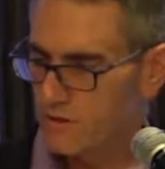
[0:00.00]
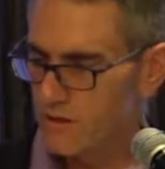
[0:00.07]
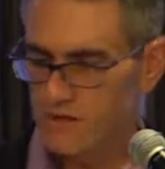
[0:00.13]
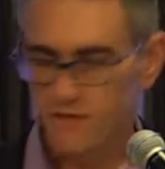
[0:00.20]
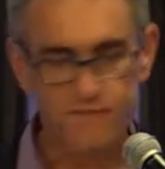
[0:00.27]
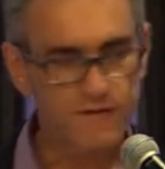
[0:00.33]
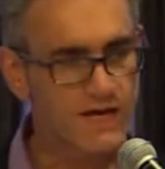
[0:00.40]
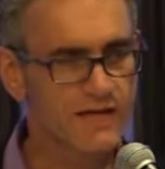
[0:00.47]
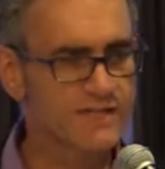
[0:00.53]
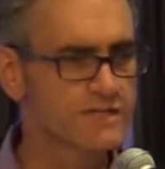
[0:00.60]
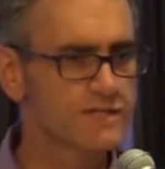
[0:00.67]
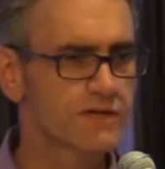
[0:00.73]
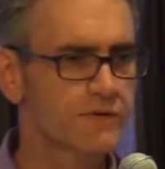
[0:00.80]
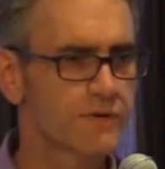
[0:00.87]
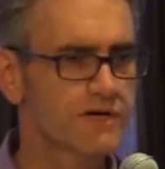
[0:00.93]
And even
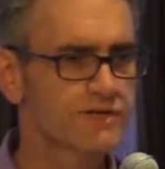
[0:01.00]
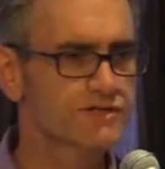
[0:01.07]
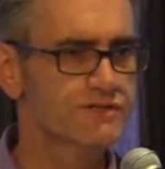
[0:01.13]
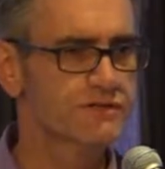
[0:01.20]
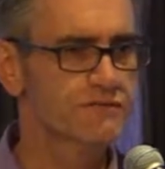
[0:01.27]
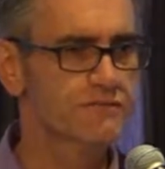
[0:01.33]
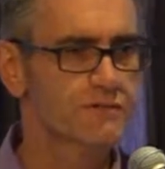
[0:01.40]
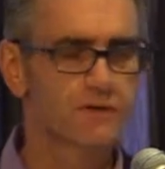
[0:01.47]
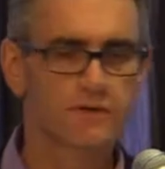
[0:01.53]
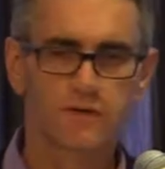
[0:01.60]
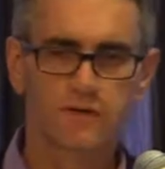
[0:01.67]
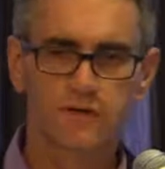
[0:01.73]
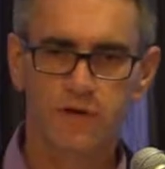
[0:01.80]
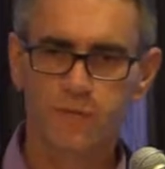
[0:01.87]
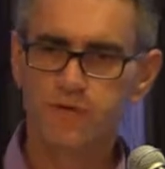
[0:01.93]
asking the question,
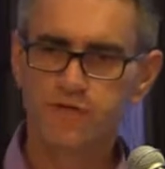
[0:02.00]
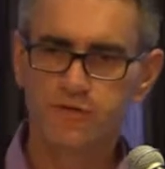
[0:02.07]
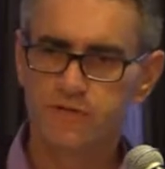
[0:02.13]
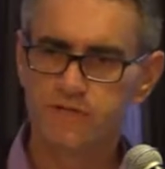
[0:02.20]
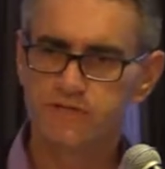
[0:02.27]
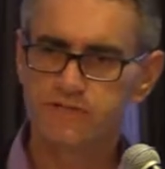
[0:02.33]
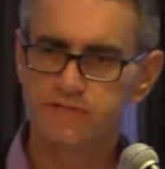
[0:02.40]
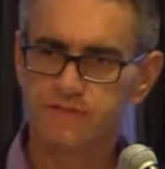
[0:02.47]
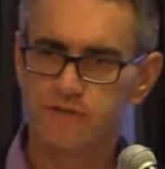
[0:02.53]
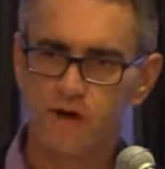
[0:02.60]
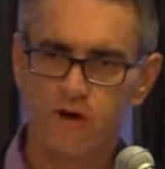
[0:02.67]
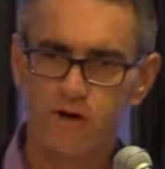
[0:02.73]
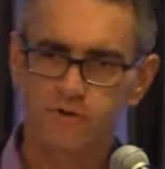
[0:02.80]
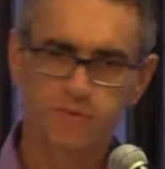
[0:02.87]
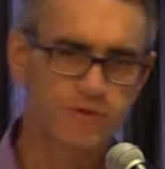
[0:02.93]
can we do this,
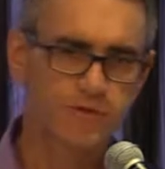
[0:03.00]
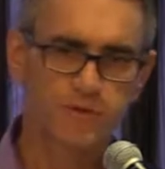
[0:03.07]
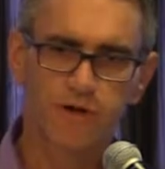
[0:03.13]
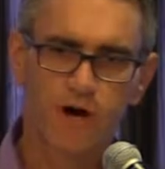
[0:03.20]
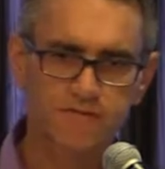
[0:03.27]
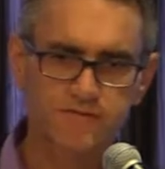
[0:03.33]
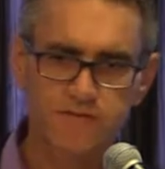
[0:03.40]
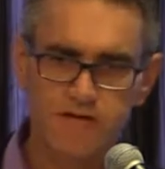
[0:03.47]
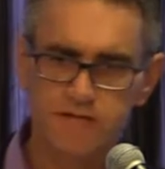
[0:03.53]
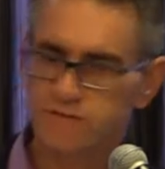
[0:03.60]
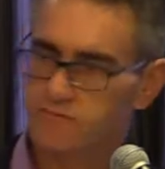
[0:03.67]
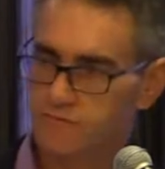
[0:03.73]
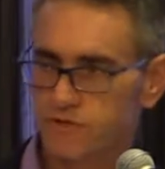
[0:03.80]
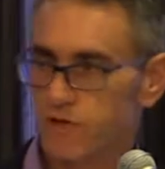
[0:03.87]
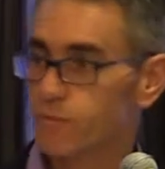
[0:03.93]
do we do it off-site?
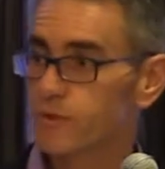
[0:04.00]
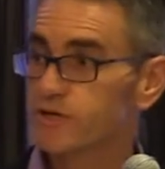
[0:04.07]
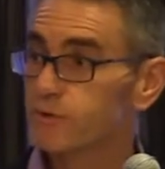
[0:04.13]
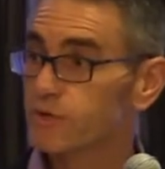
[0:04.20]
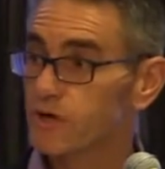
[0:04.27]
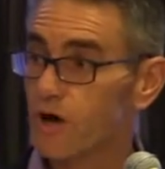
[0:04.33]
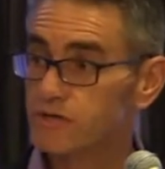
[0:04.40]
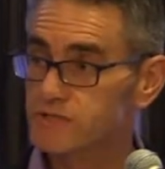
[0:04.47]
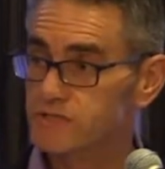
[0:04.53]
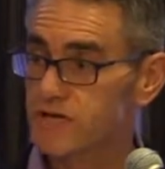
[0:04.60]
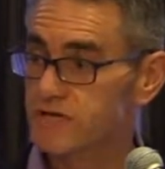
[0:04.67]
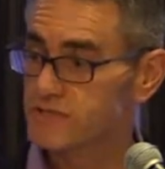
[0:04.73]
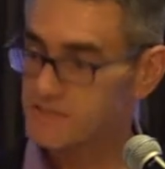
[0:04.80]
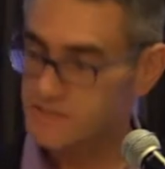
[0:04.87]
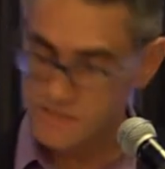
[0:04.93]
Can we do it
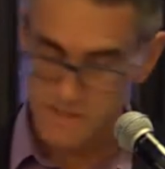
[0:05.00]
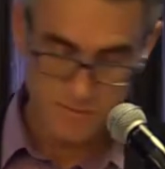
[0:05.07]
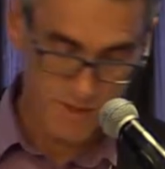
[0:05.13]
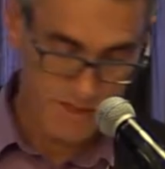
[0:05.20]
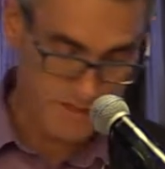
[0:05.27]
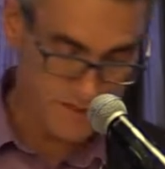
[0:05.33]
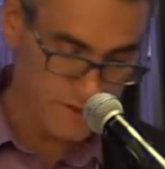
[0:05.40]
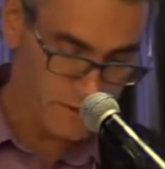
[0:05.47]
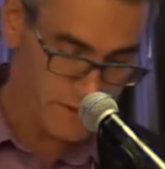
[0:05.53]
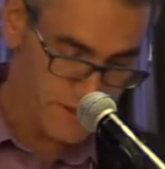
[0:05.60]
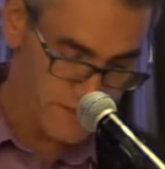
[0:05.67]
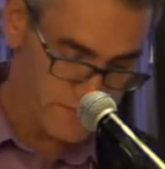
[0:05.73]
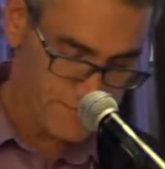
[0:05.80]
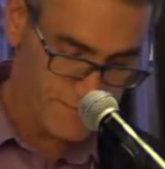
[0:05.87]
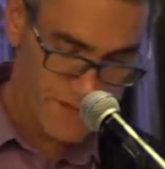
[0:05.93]
on-site? Is there space to look
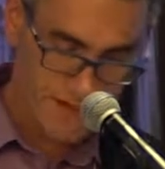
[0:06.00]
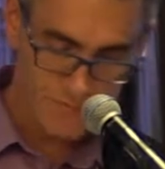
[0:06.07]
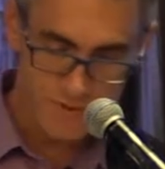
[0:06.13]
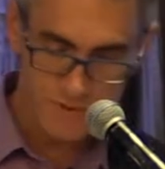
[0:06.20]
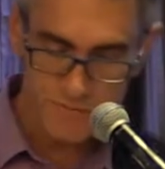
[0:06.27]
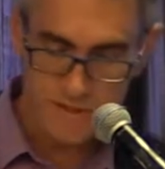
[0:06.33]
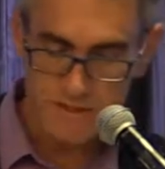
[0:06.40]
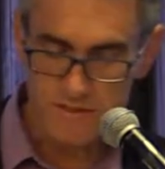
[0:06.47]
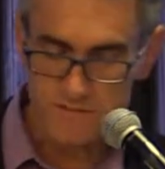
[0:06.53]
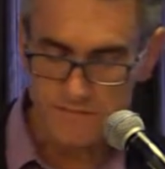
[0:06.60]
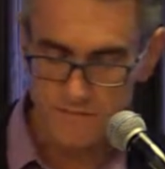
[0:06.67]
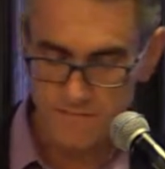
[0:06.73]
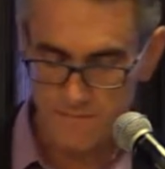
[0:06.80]
at it from that perspective?